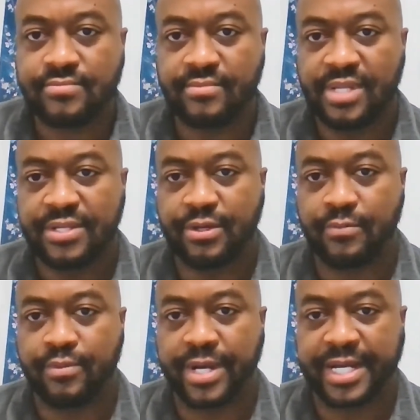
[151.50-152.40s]
So
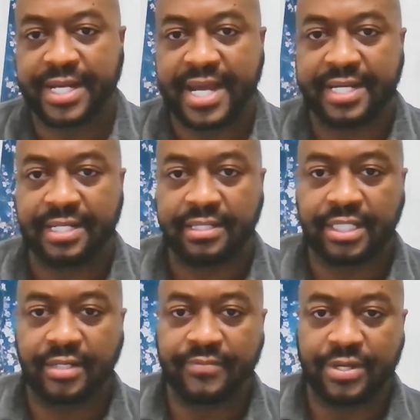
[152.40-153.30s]
pray that
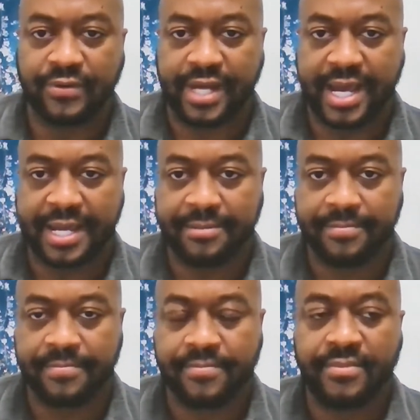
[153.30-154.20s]
she'll be okay.
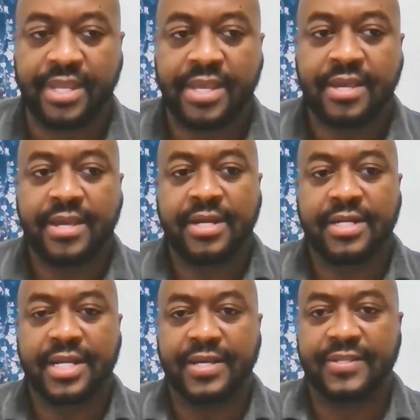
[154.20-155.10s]

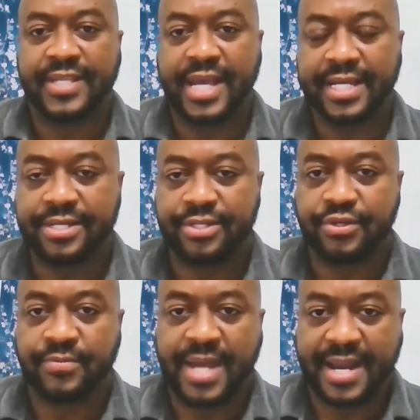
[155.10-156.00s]
The second
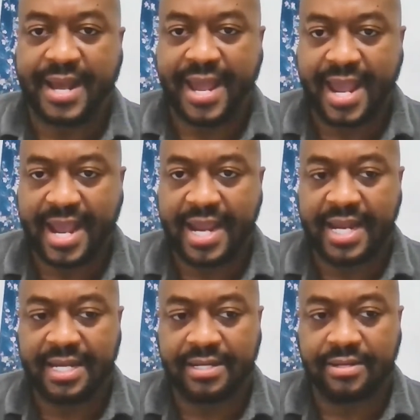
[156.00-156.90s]
dream that I had,
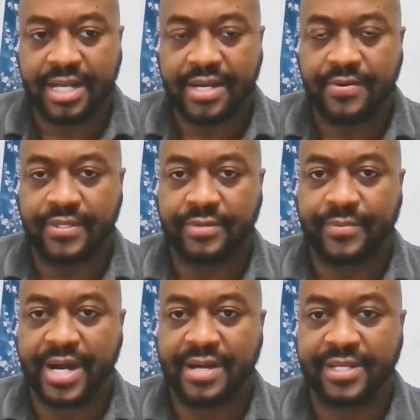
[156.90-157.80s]
it was
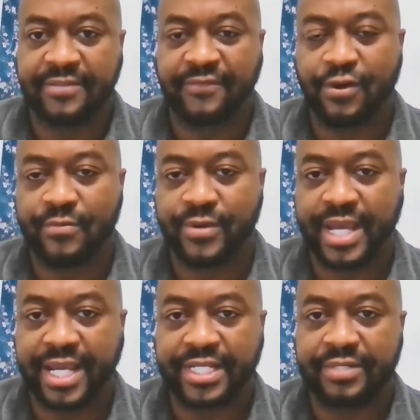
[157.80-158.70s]
about this former
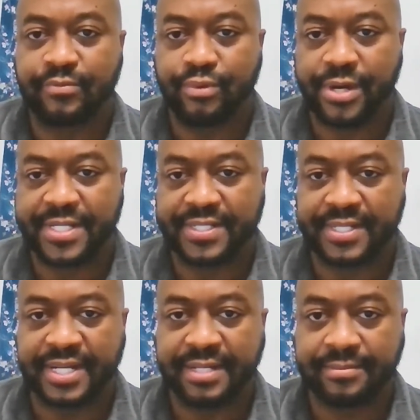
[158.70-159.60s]
Haitian president.